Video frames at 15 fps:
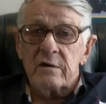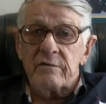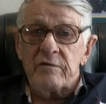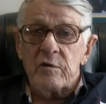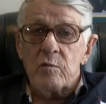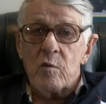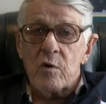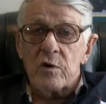
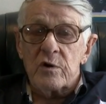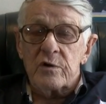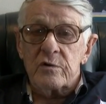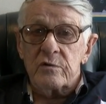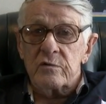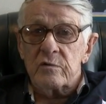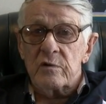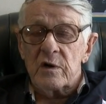had, if he
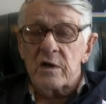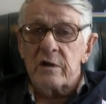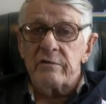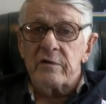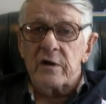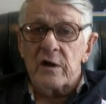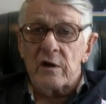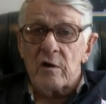wanted to
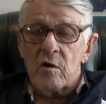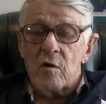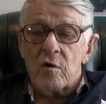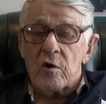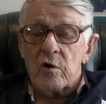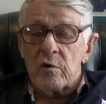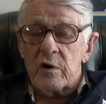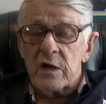live any
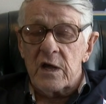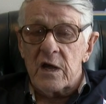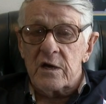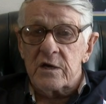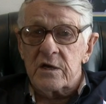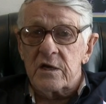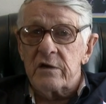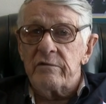longer, he
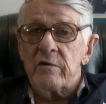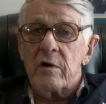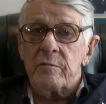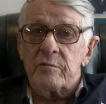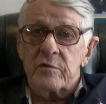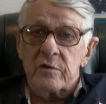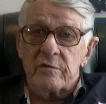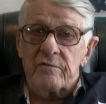had to give
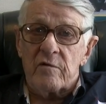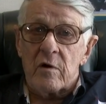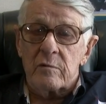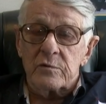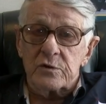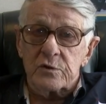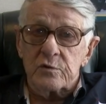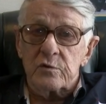up the
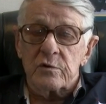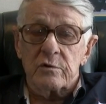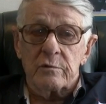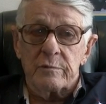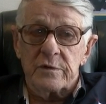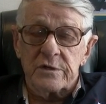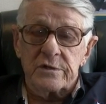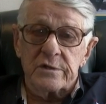
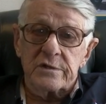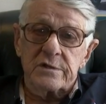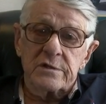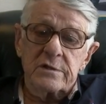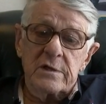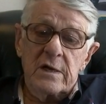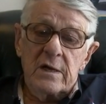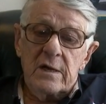pharmaceutical
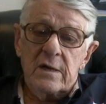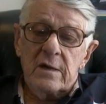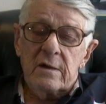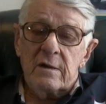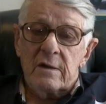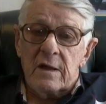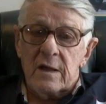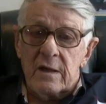business.
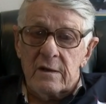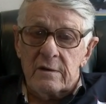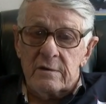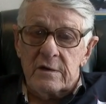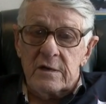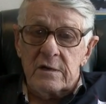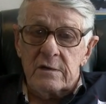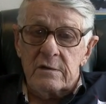
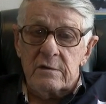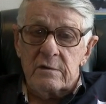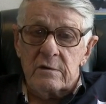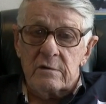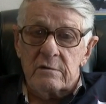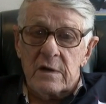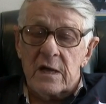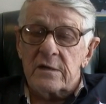And
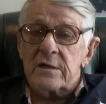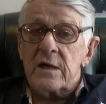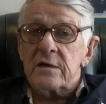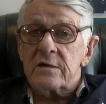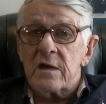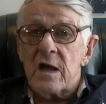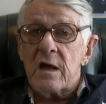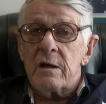he, uh, at
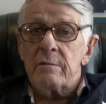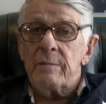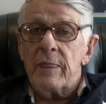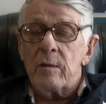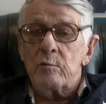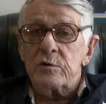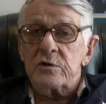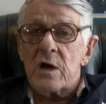that
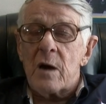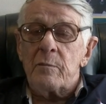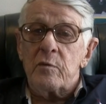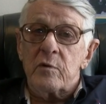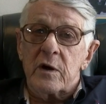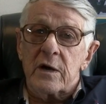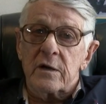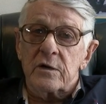time, was
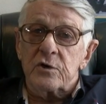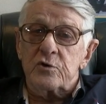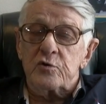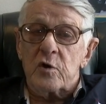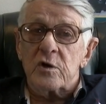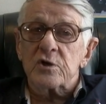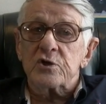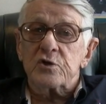operating
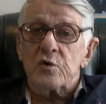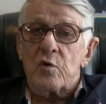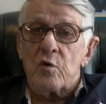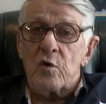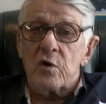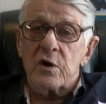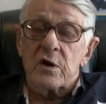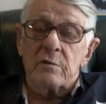a
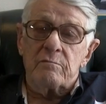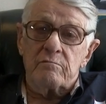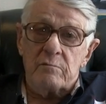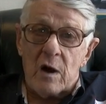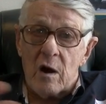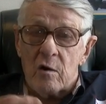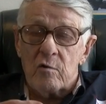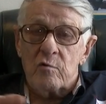drugstore
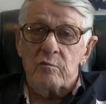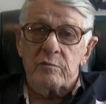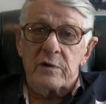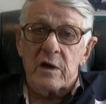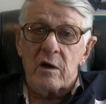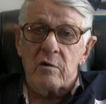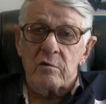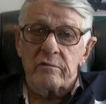in our
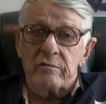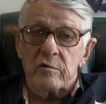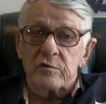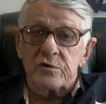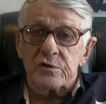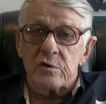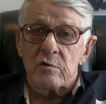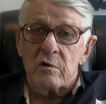hometown
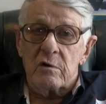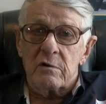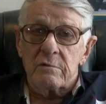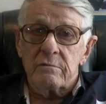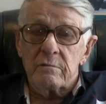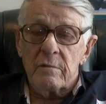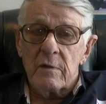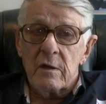of
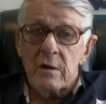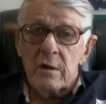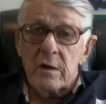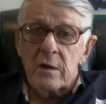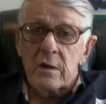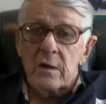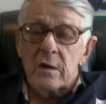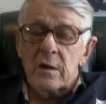Osceola.
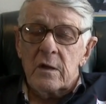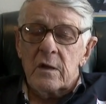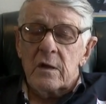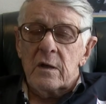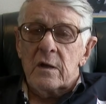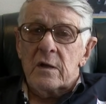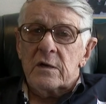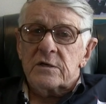
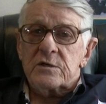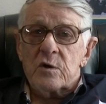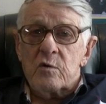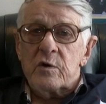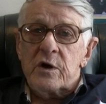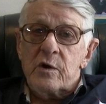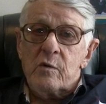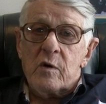
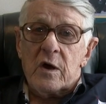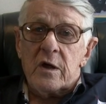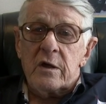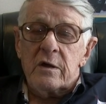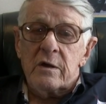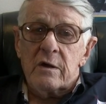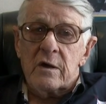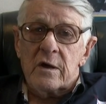So,
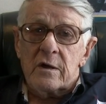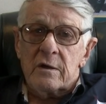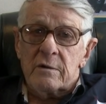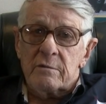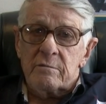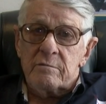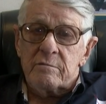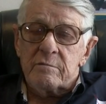anyway,
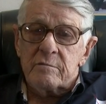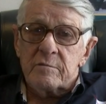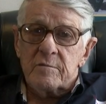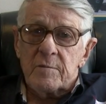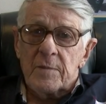uh,